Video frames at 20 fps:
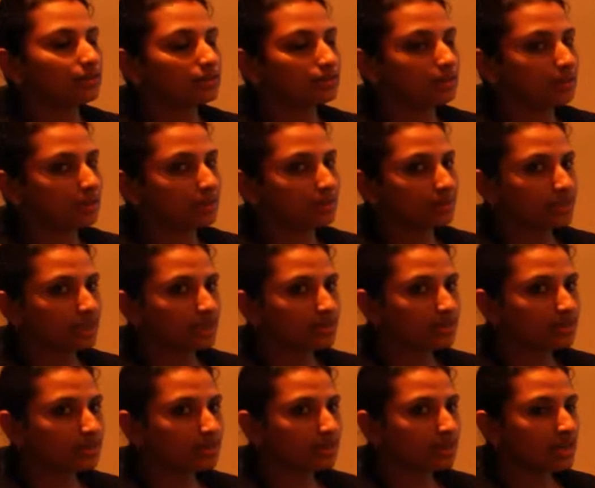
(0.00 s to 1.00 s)

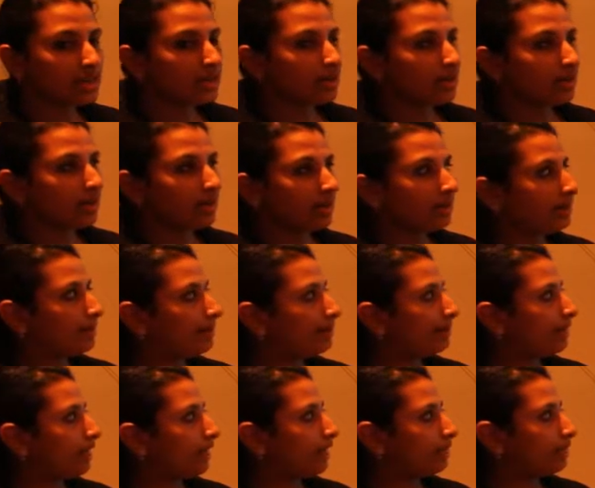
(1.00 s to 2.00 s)
circumstances,
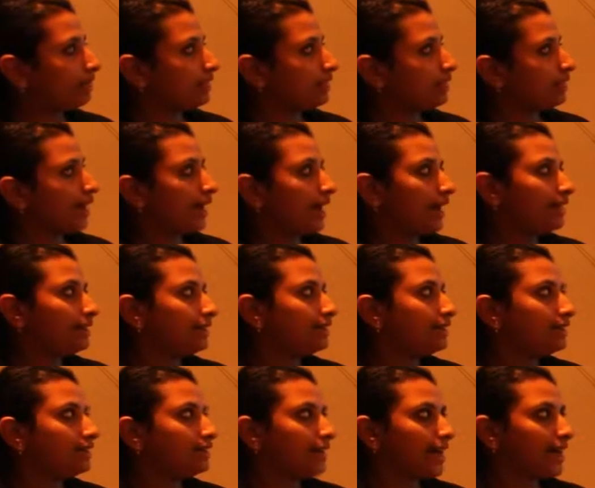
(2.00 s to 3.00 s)
and then added
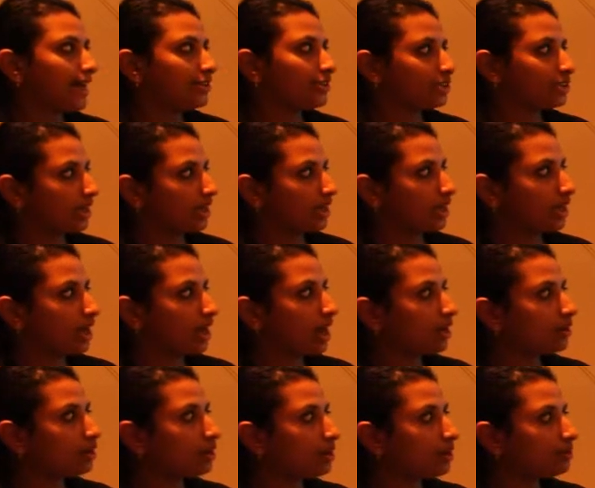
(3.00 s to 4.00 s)
in cash and
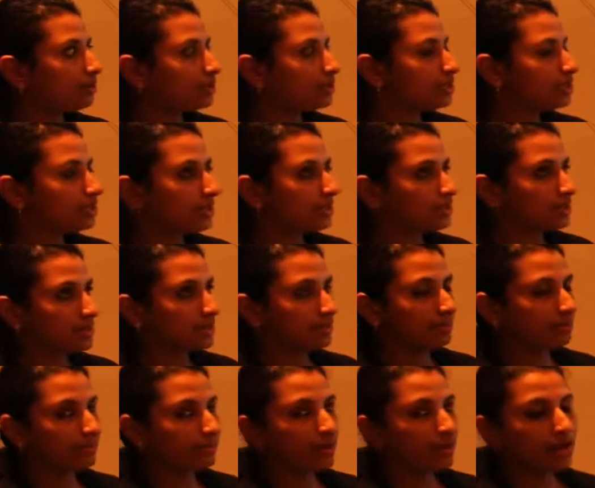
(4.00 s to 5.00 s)
card options because
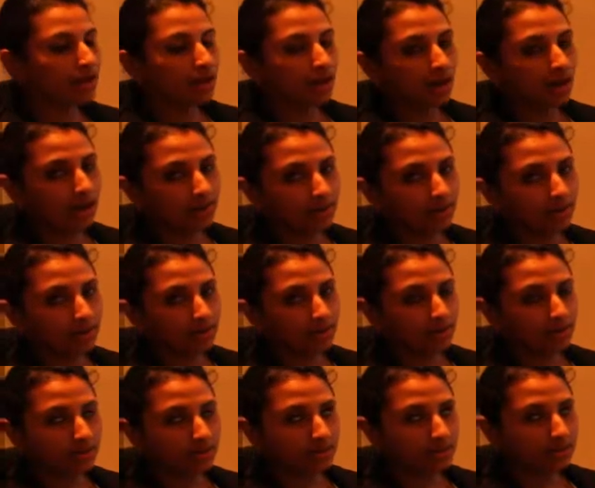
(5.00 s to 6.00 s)
I found
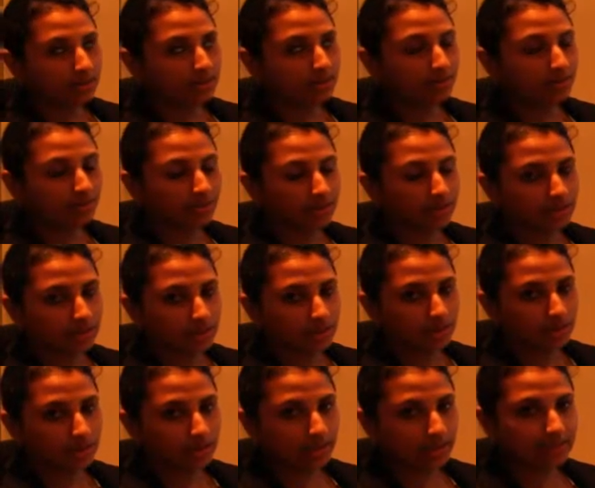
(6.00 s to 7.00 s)
out that different
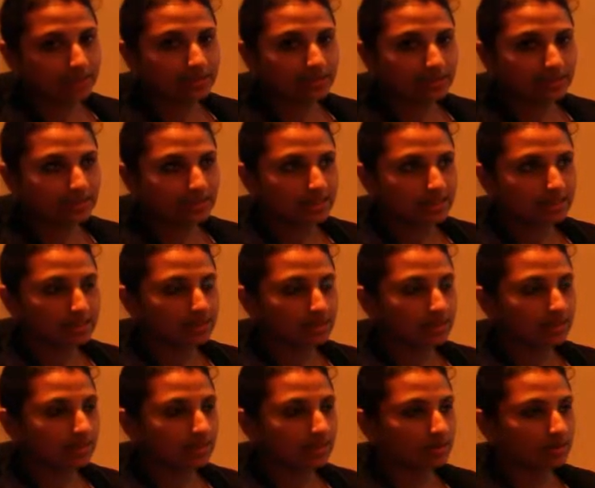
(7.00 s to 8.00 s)
agencies
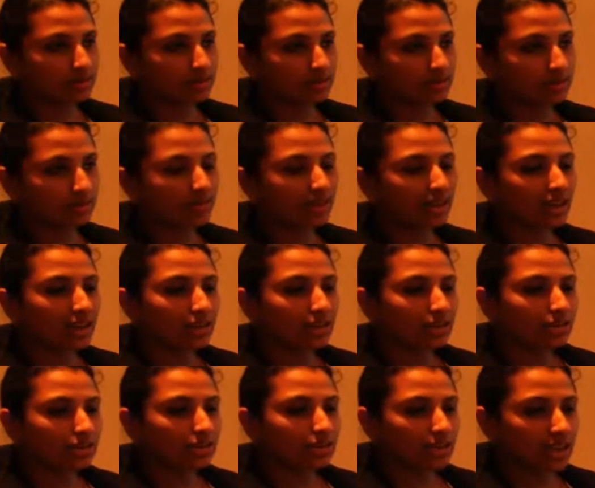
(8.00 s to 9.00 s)

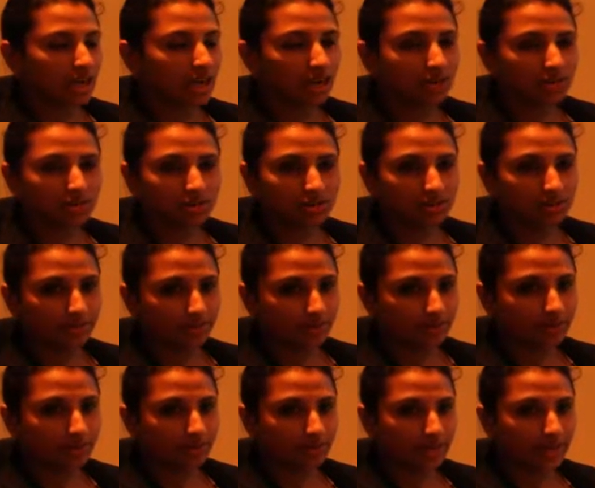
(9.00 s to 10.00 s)
charge
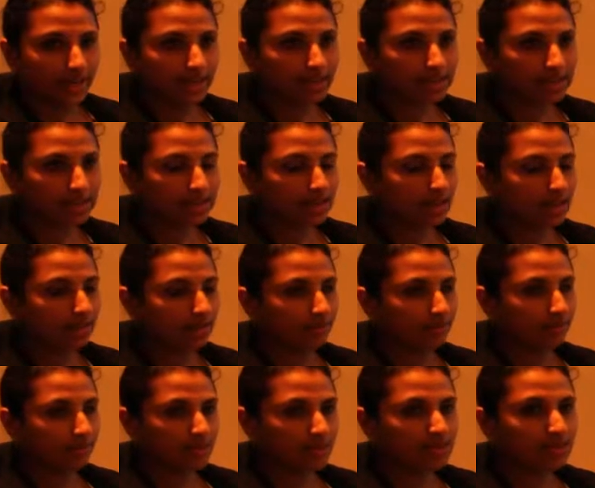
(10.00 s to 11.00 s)
different rates and
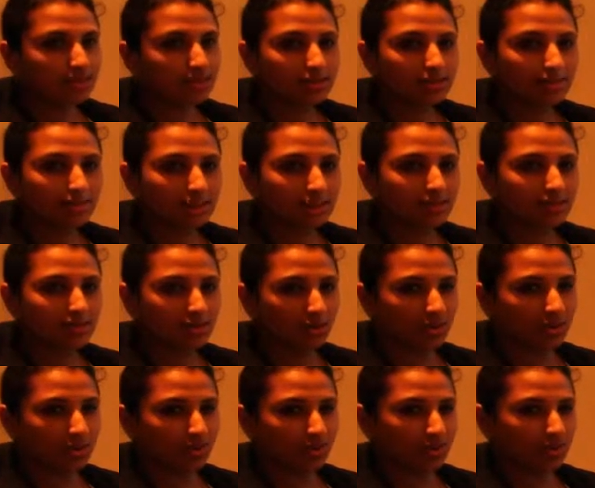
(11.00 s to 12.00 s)
fees based
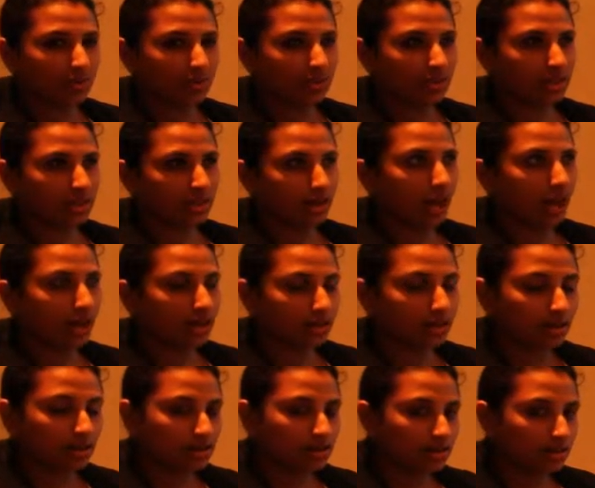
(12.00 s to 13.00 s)
on if it was a card
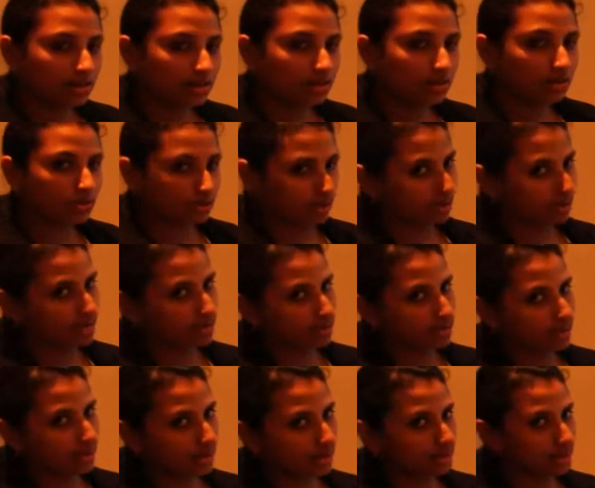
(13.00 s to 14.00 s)
transaction
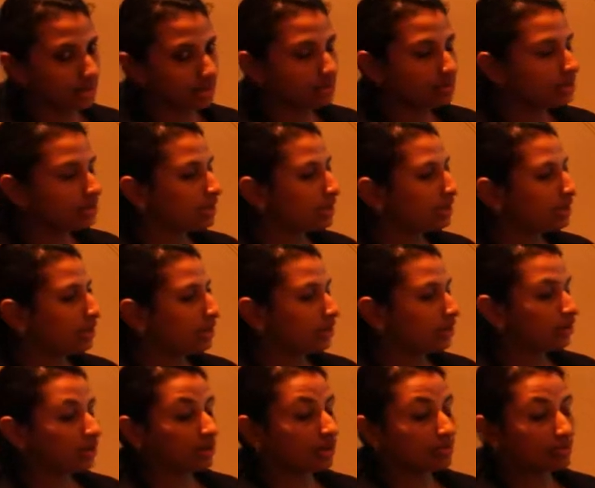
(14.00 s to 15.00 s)

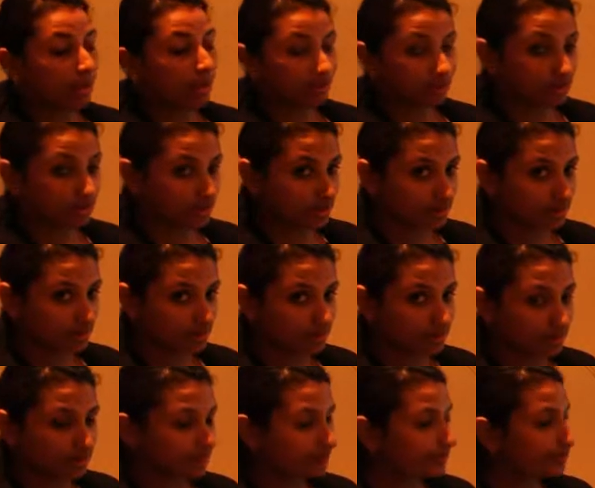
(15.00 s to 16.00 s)
or a bank
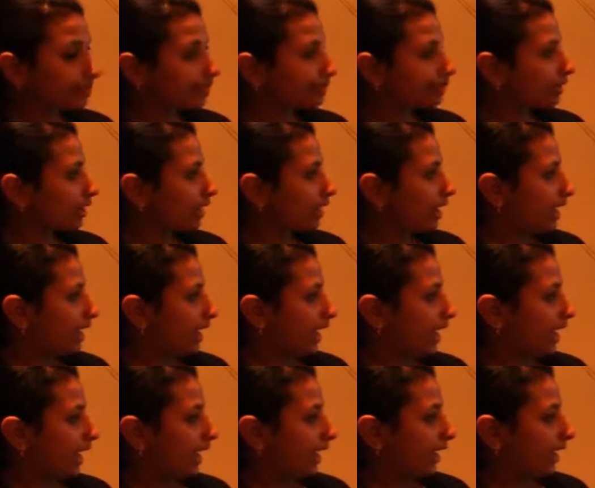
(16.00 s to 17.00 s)
transaction,
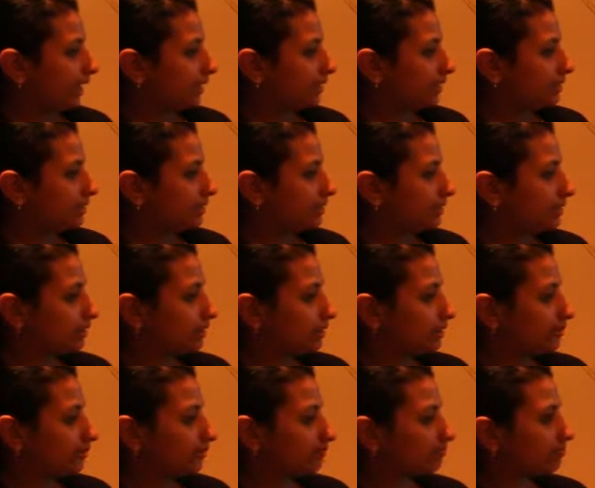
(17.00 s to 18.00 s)
and
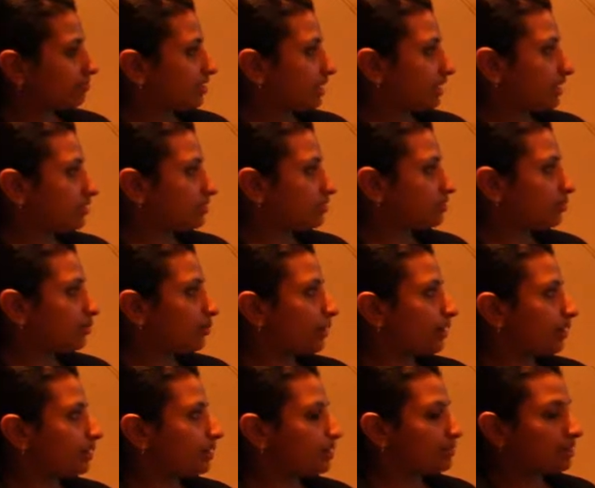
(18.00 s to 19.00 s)
hence
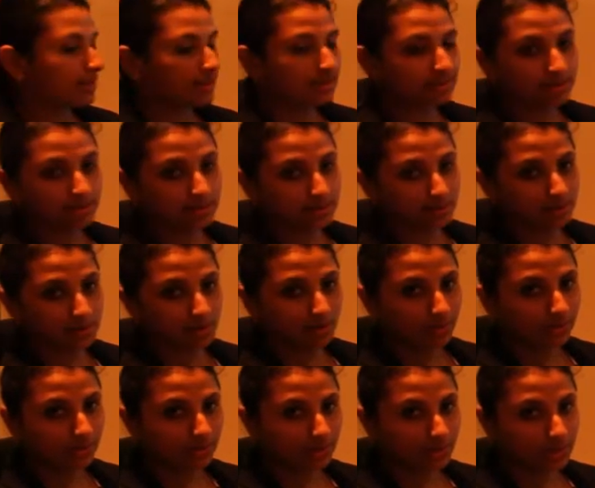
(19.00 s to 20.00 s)
one size does not
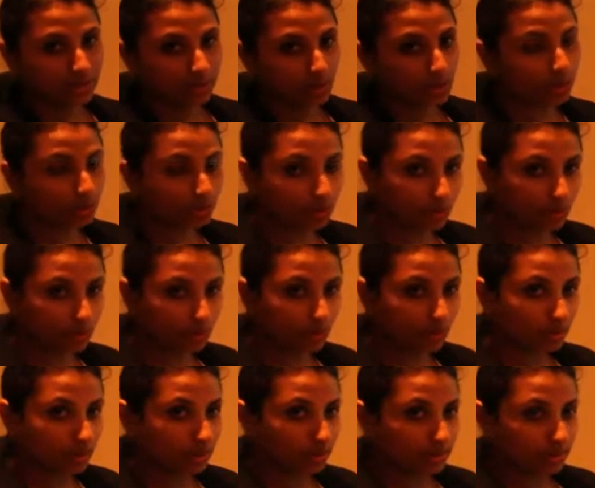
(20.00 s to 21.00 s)
fit
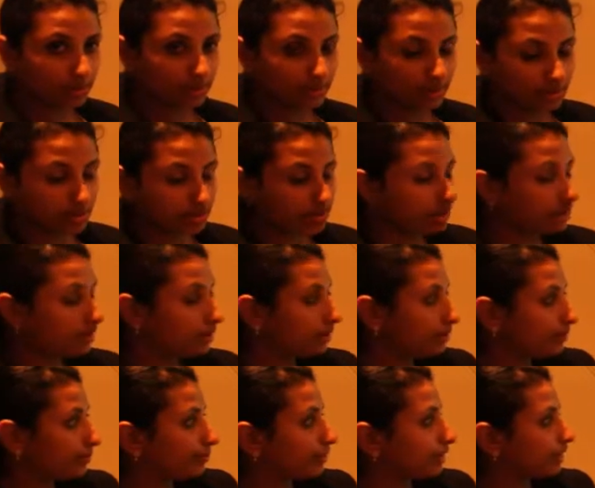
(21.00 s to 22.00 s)
all in this
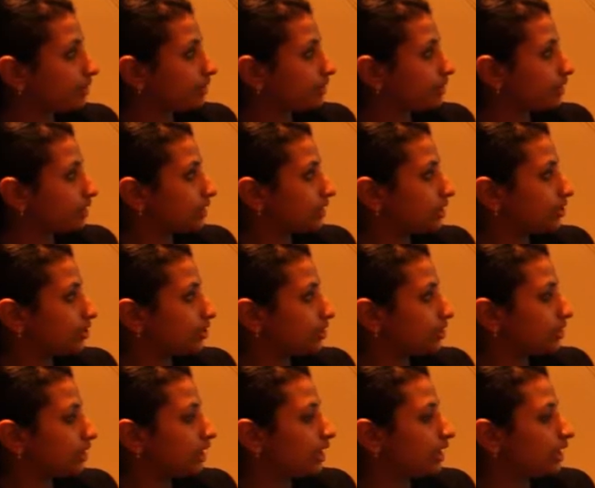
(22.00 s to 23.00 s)
investigation.
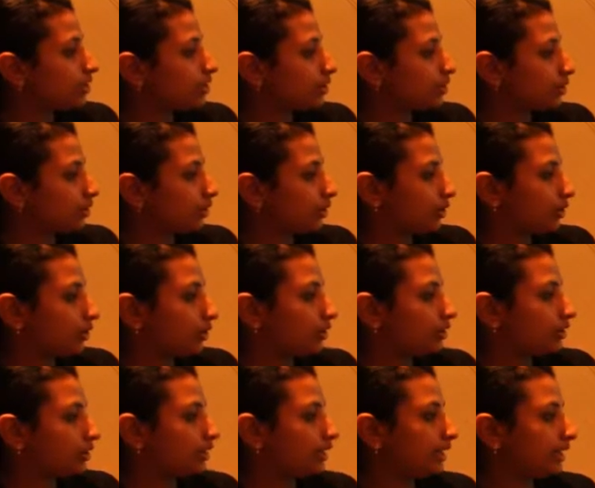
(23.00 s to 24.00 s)
So
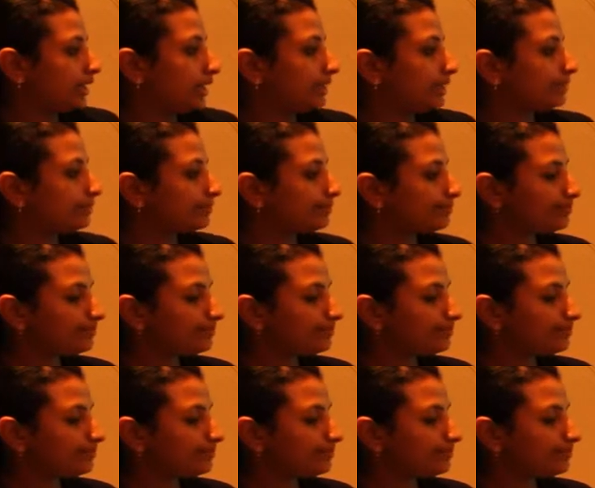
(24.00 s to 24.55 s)
the